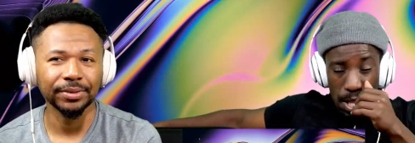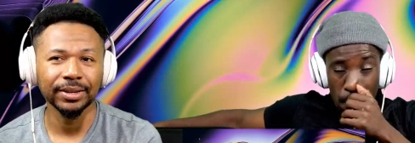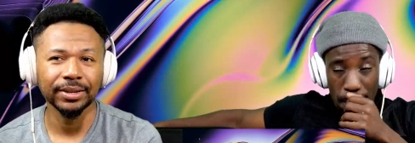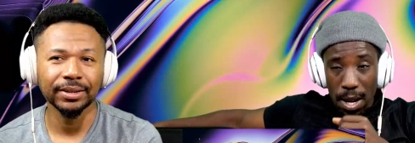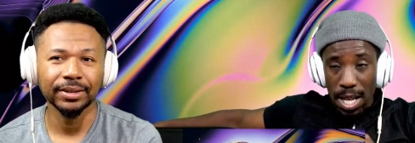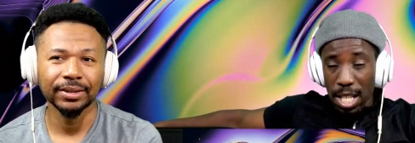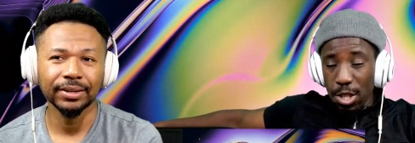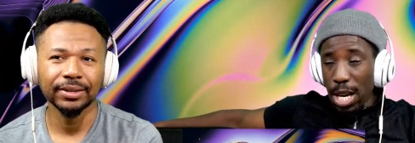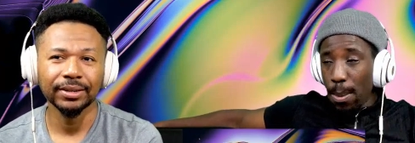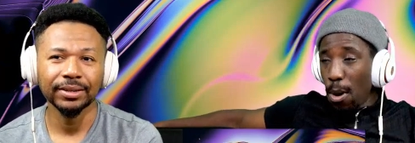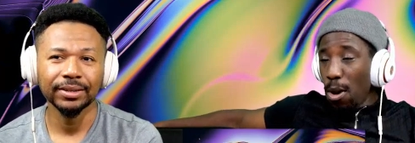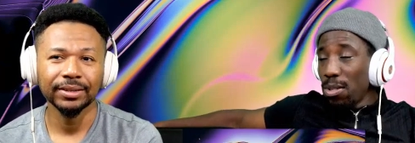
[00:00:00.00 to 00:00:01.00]
Speaker 1: we're gonna get
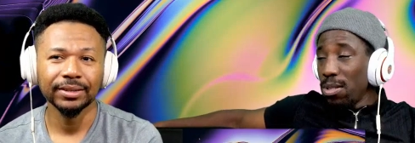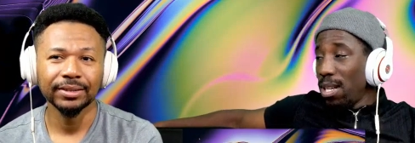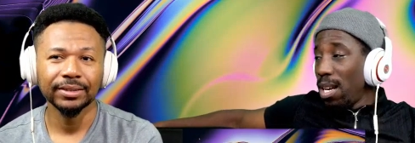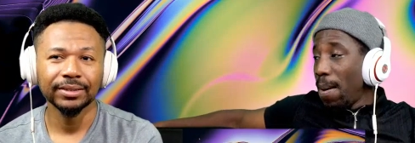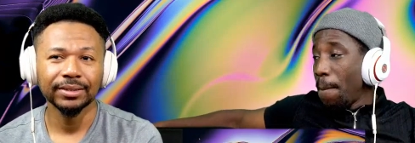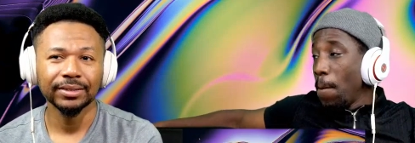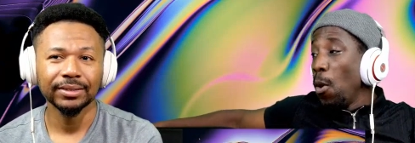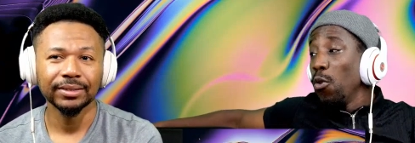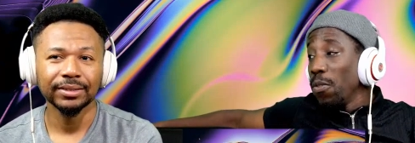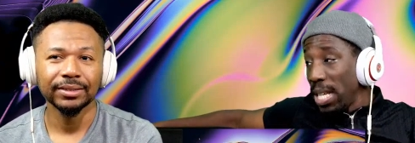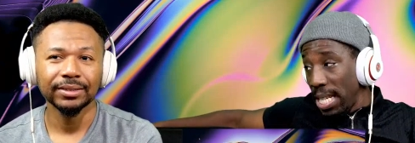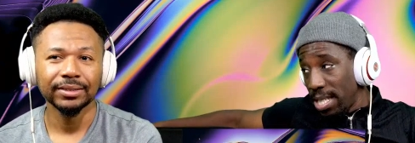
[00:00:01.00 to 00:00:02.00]
Dragon Ball
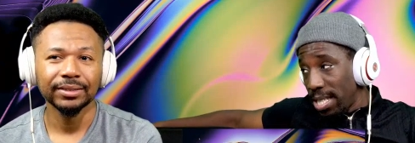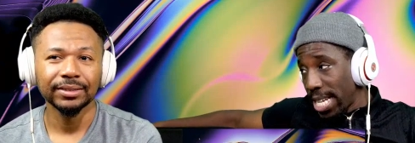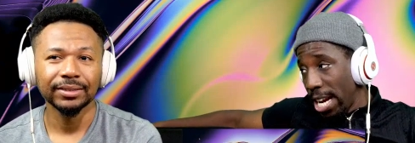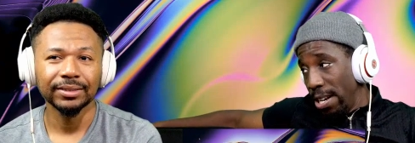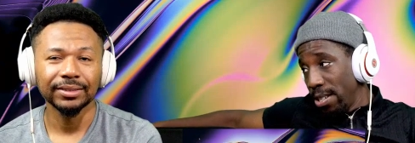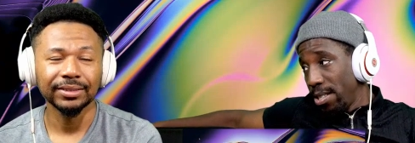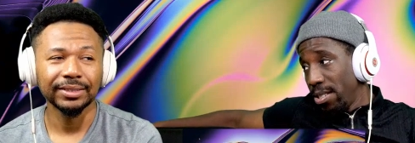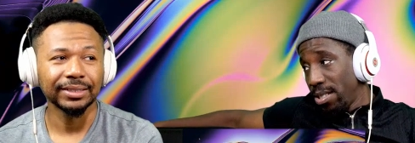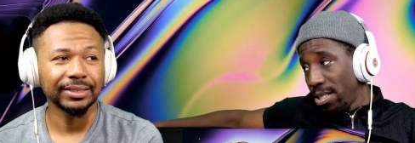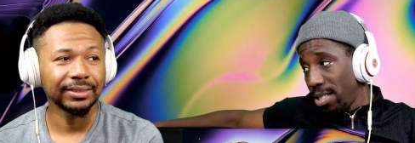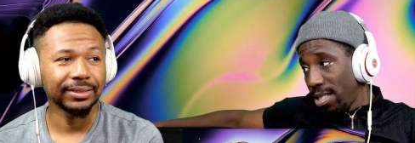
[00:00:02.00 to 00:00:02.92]
movies characters.